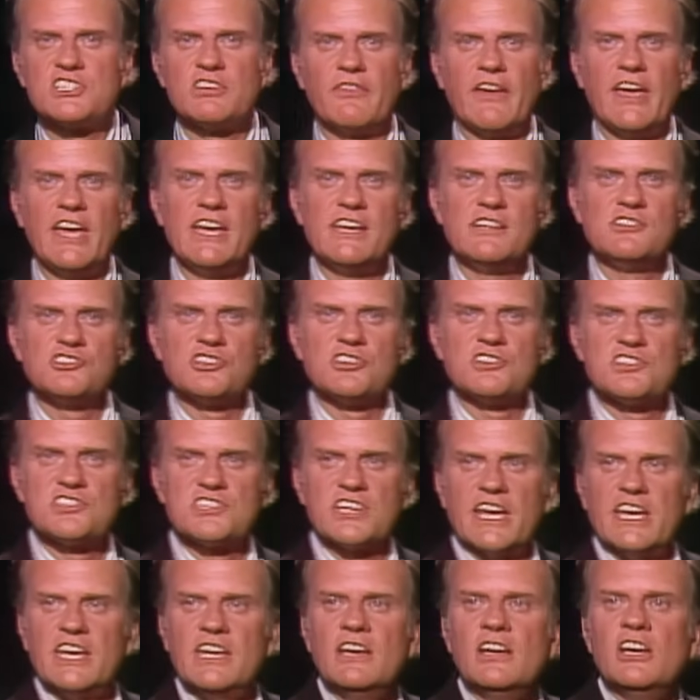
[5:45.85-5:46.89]
of age, and
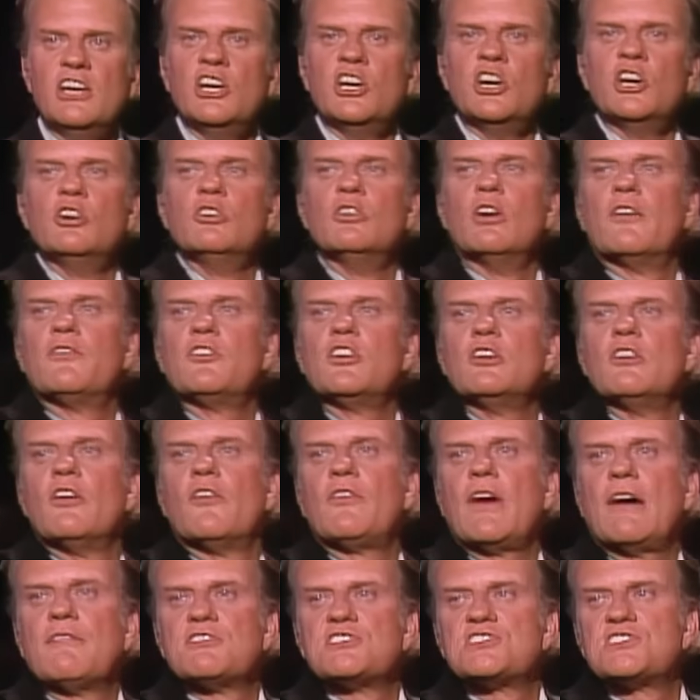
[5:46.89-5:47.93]
say, "Who of you
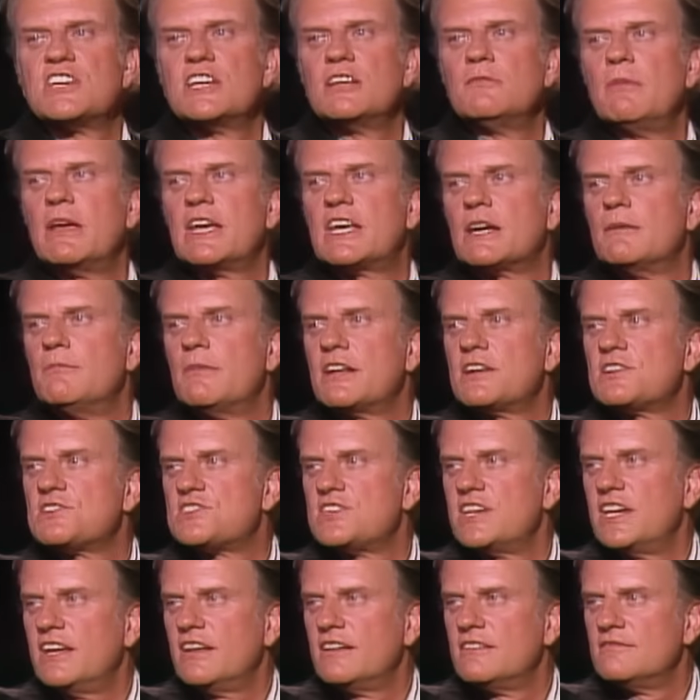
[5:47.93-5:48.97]
have ever seen me commit a
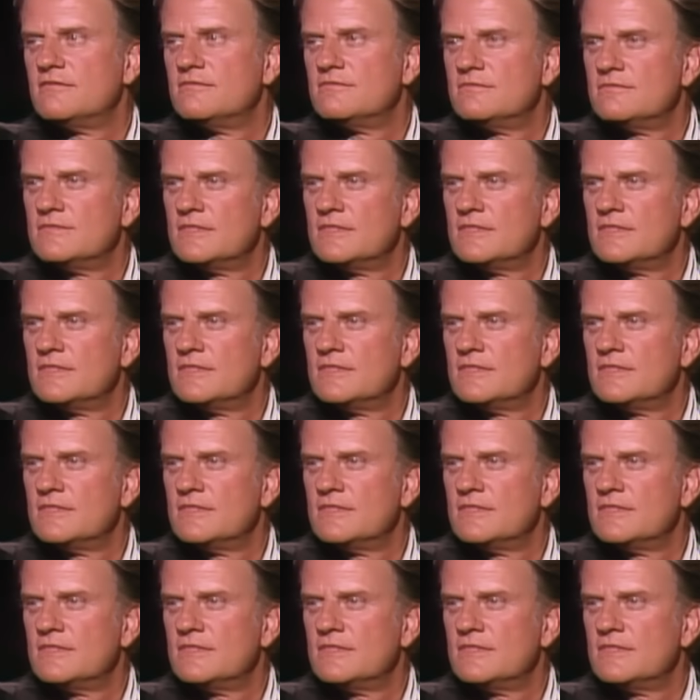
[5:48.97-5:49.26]
sin?"